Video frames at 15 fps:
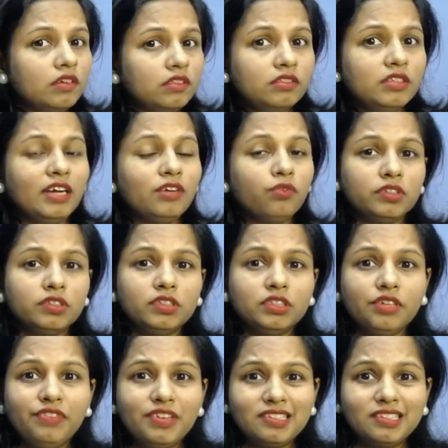That wasn't the
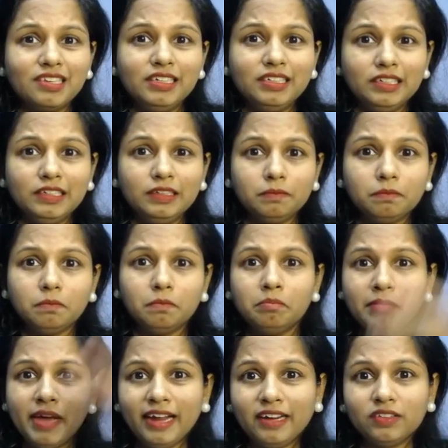facility
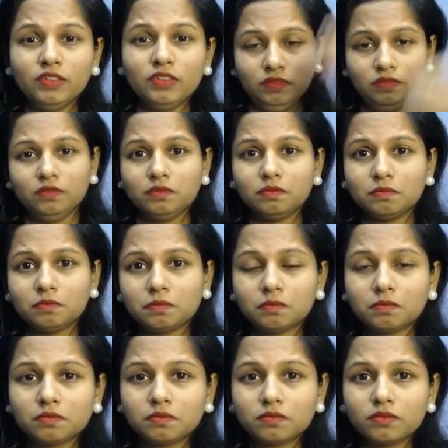back then.
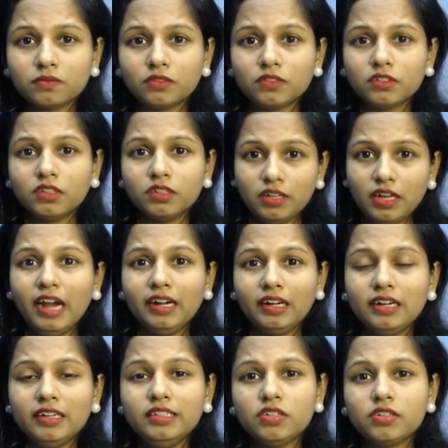At
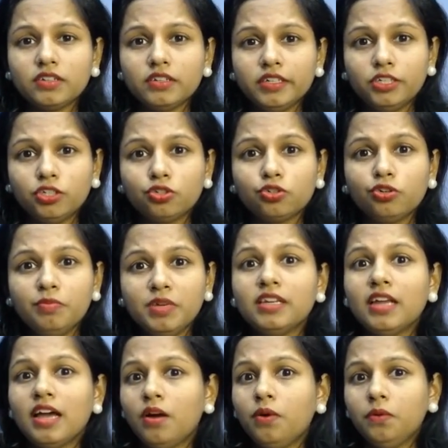least it should be
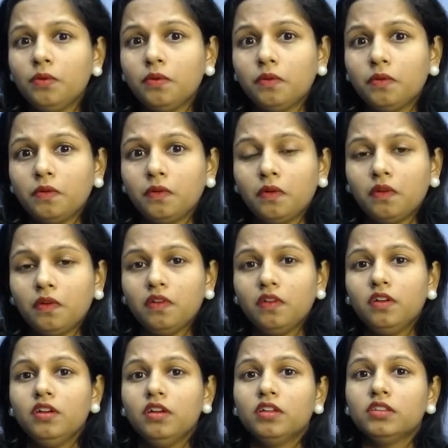now.
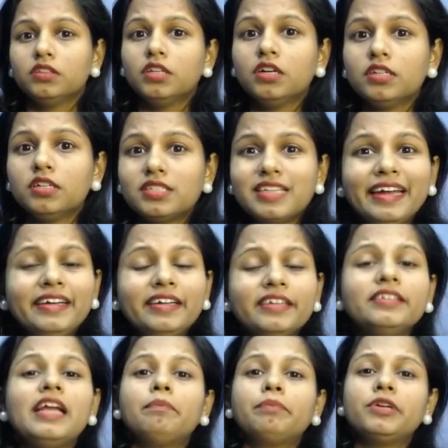The sanitary
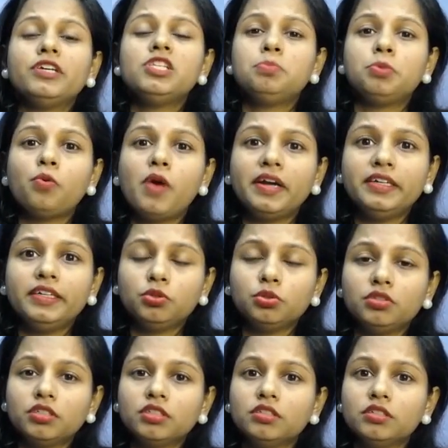napkins provided to
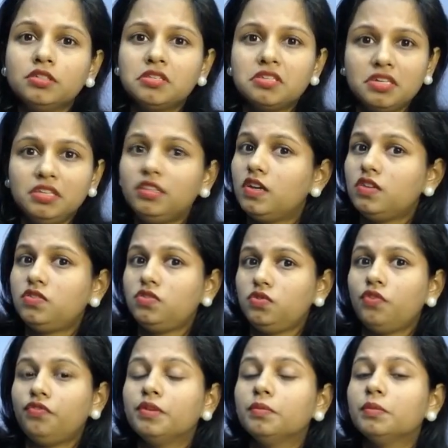the girls in cases
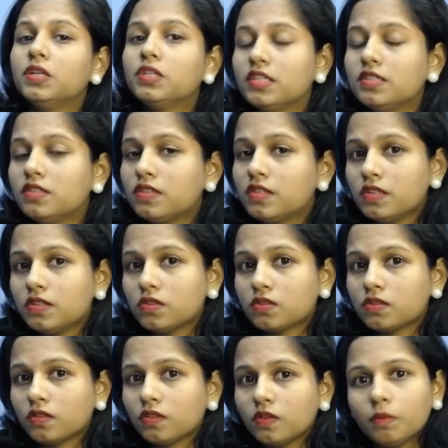of emergencies
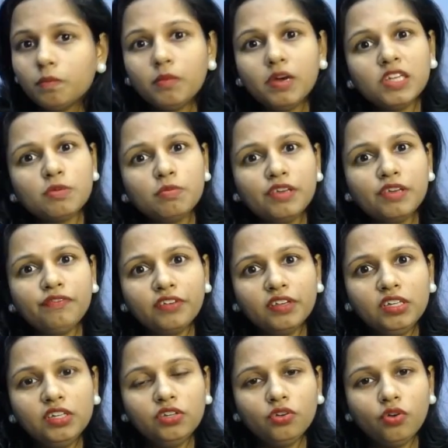must be
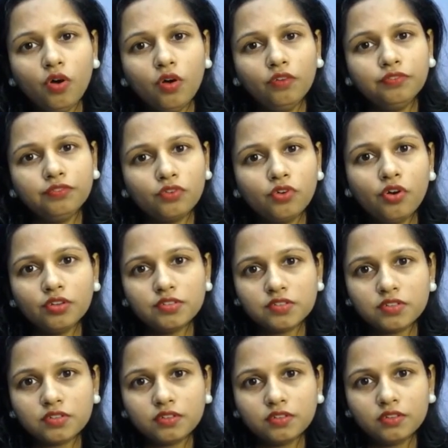free of cost.